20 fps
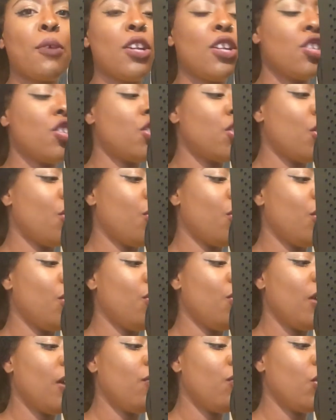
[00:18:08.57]
going to show
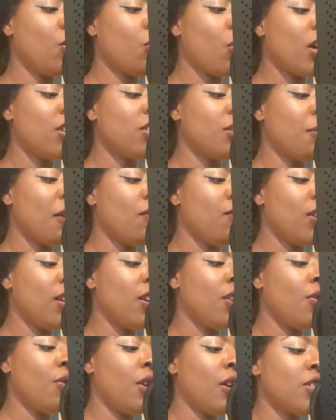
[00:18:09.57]
you, if you're watching my
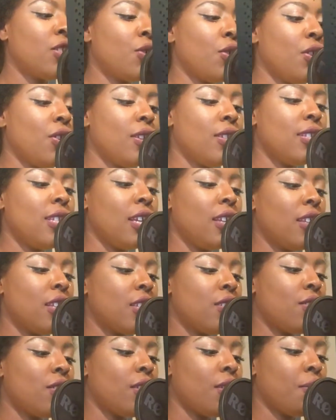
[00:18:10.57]
video, so you can see
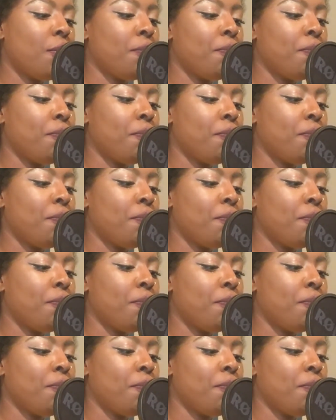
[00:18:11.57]
this.